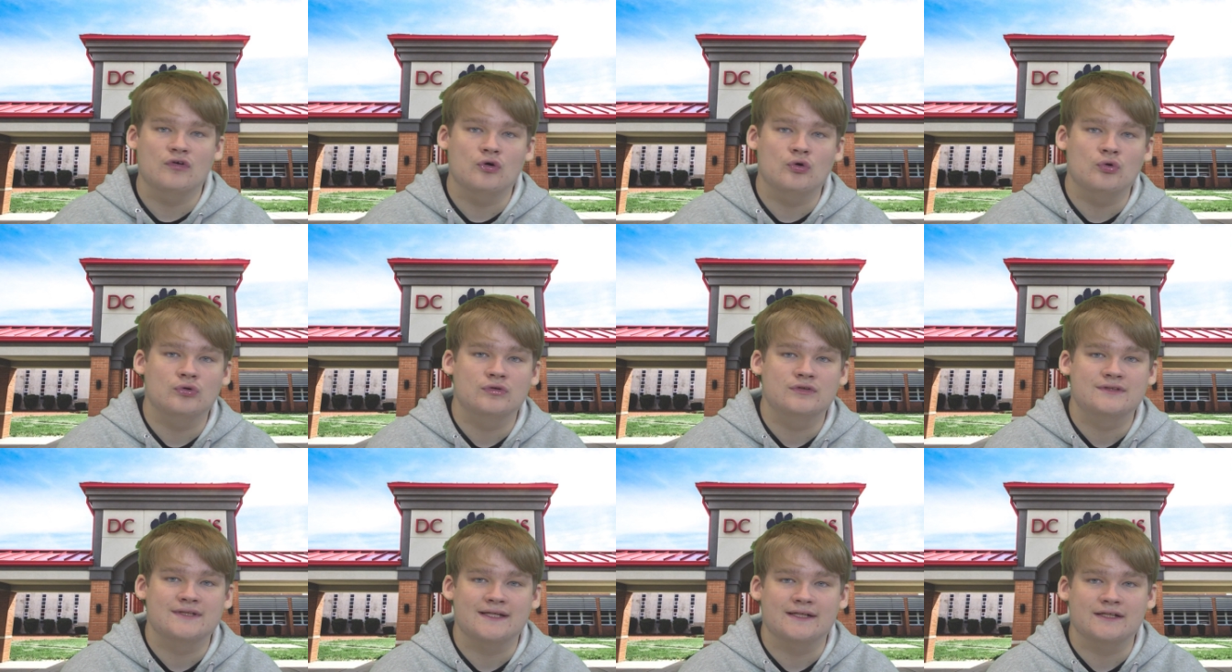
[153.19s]

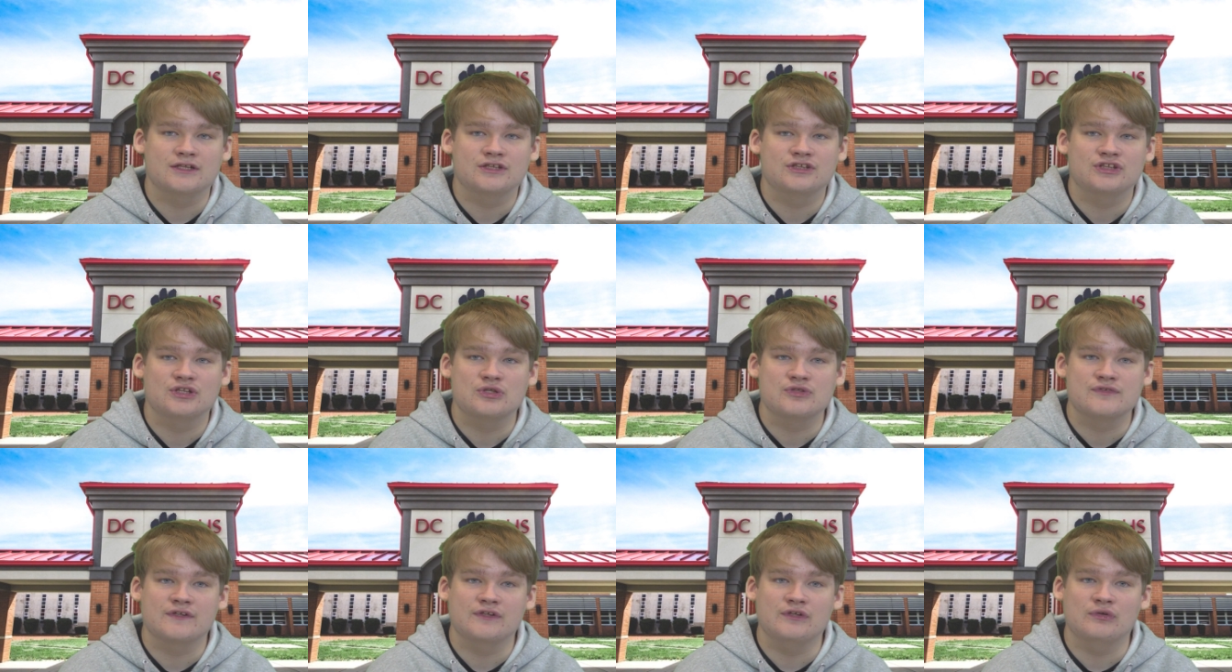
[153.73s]
old tennis
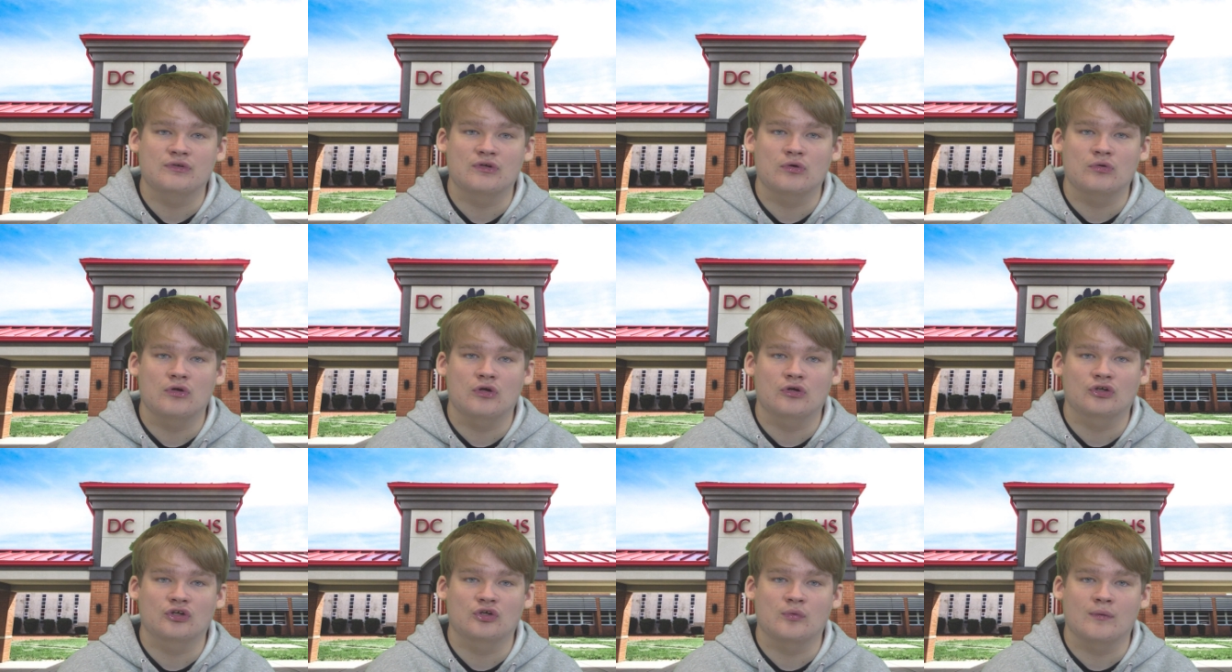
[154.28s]
shoes that you no
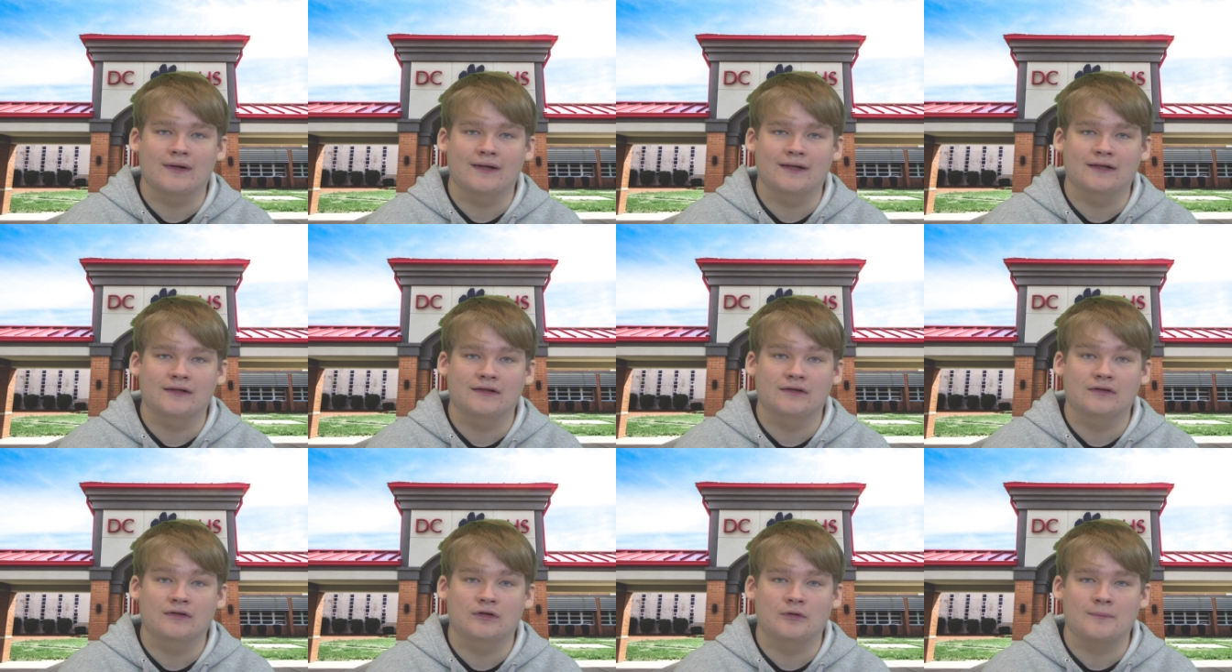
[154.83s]
longer
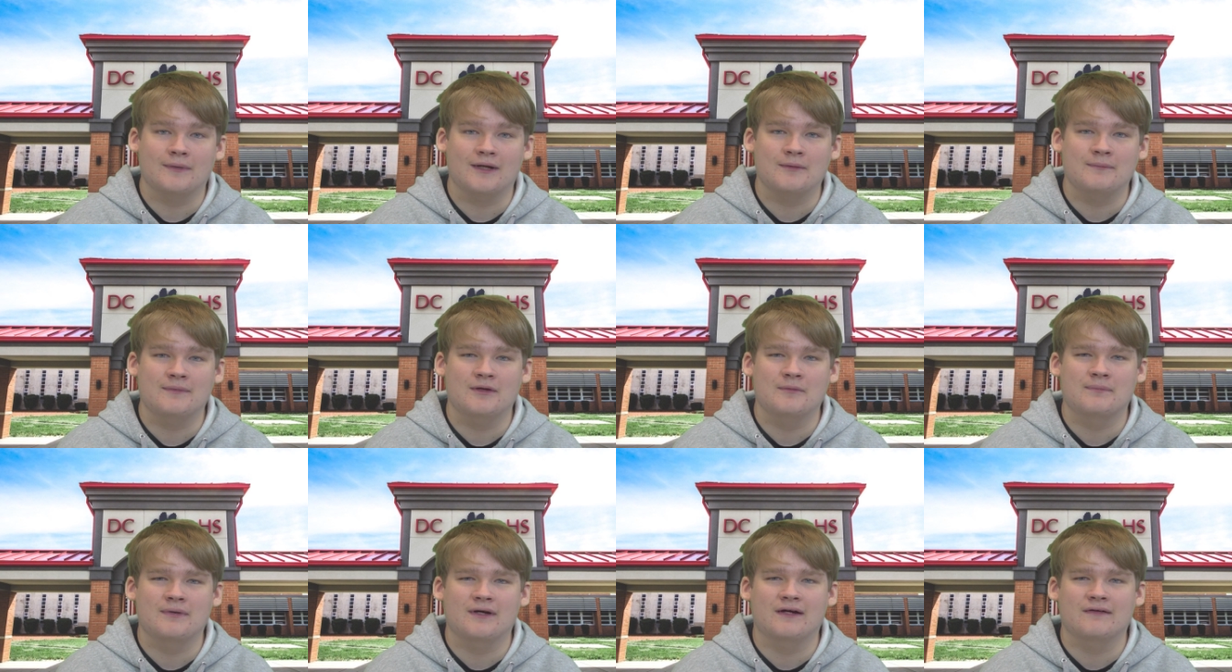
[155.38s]
wear, or
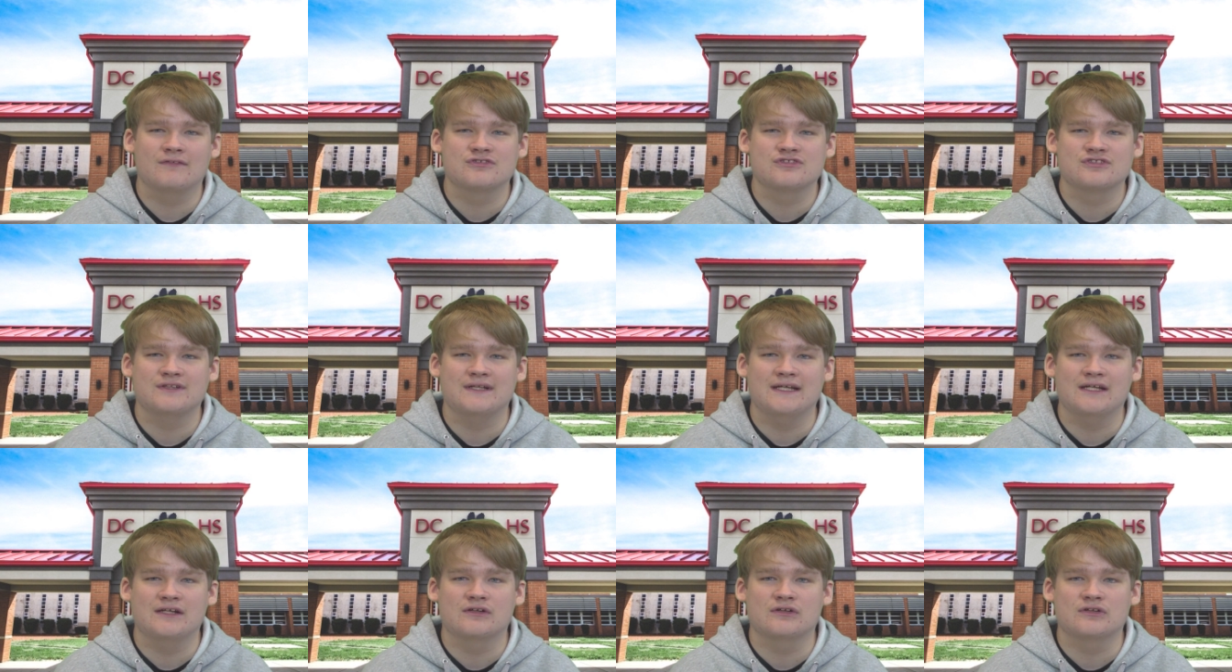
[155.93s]
maybe a pair of
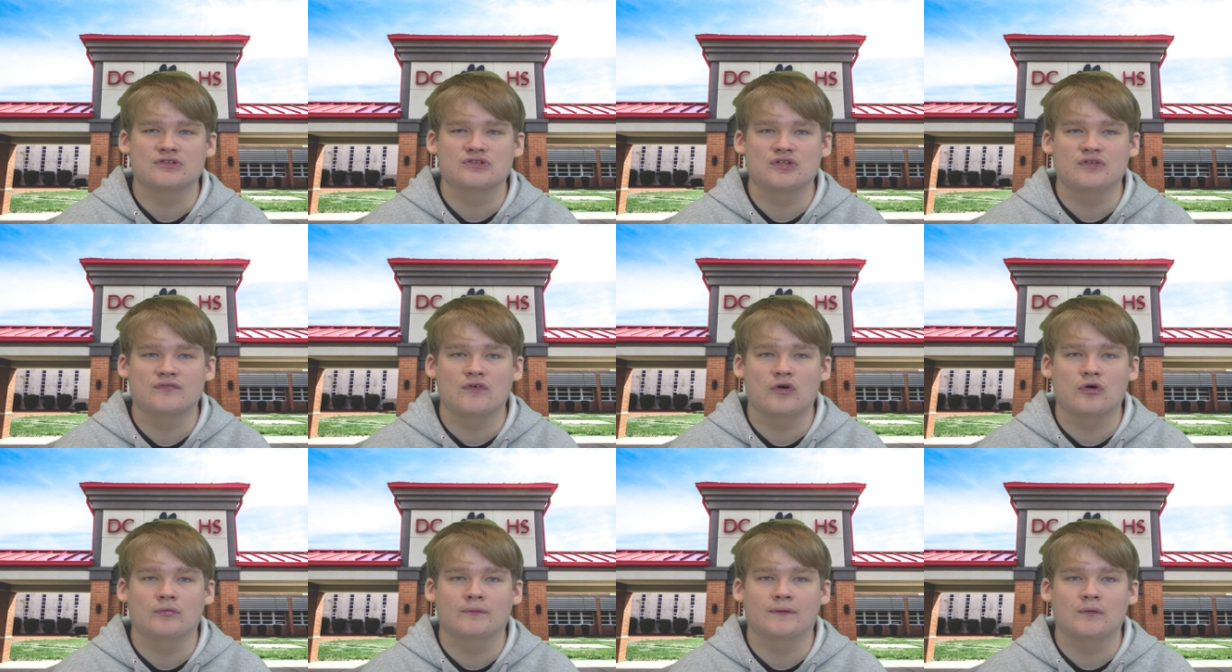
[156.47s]
sneakers
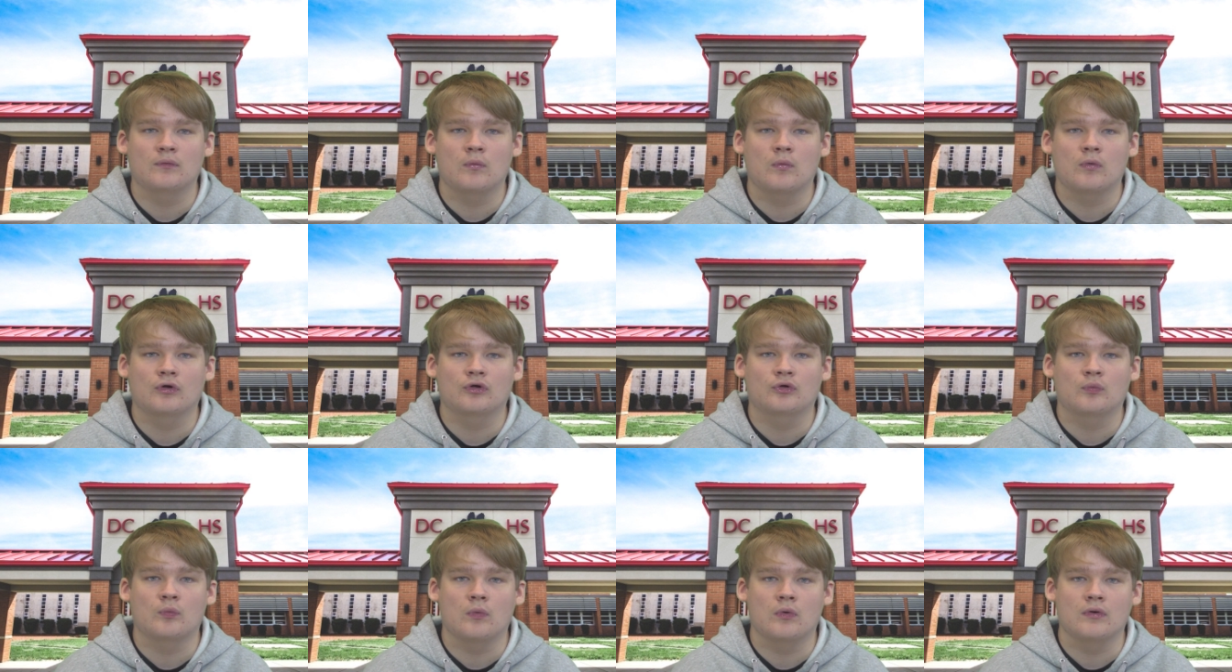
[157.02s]
you've only
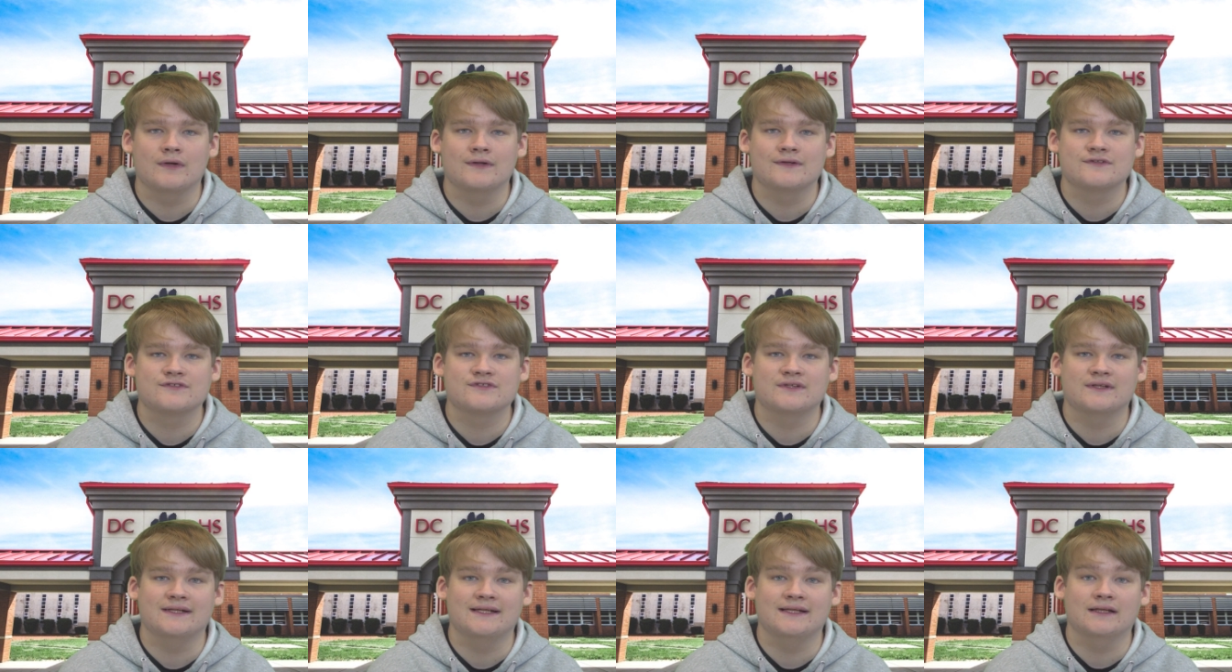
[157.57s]
worn
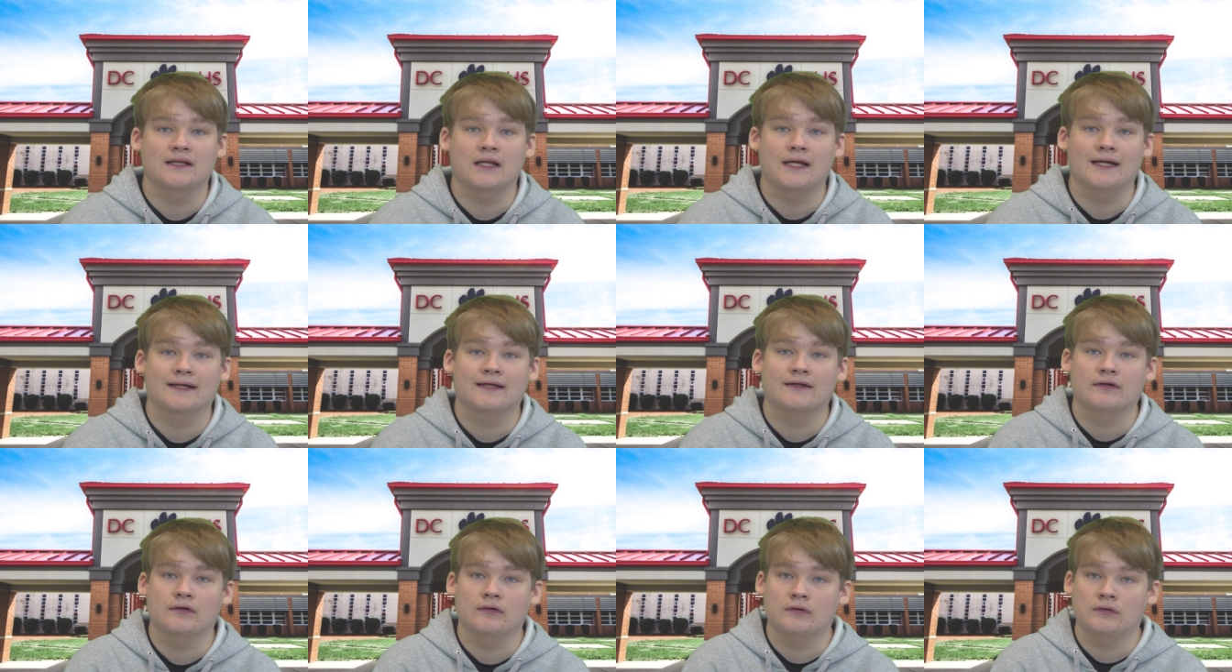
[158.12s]
once and didn't
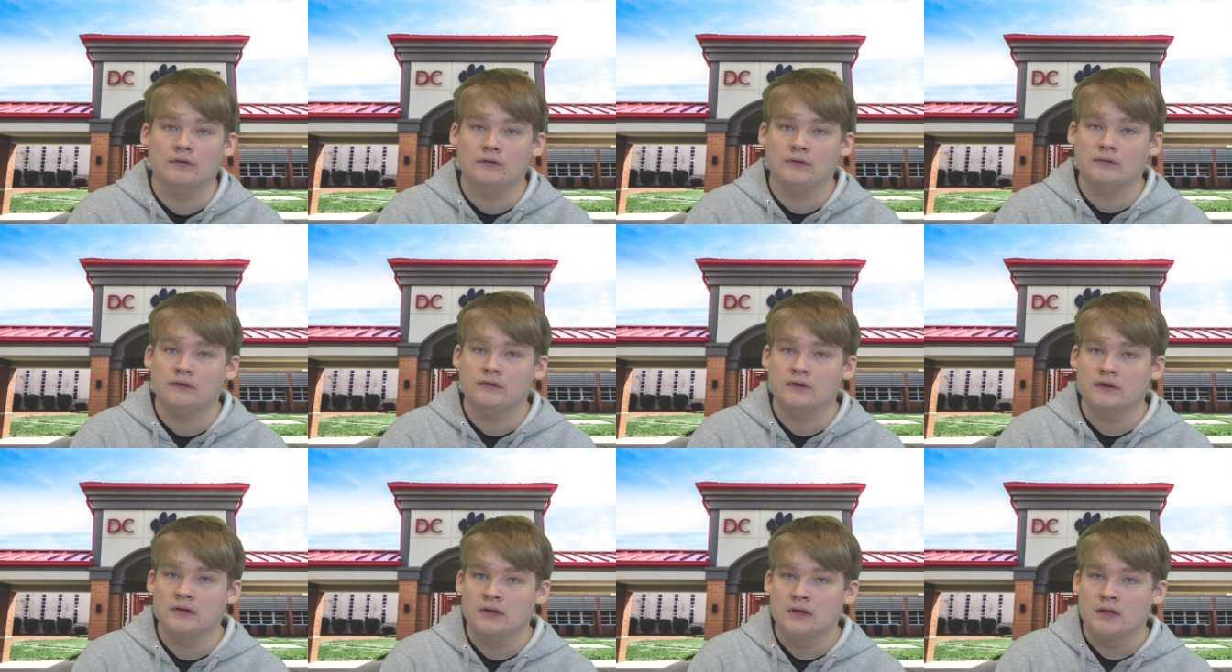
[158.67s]
like at all?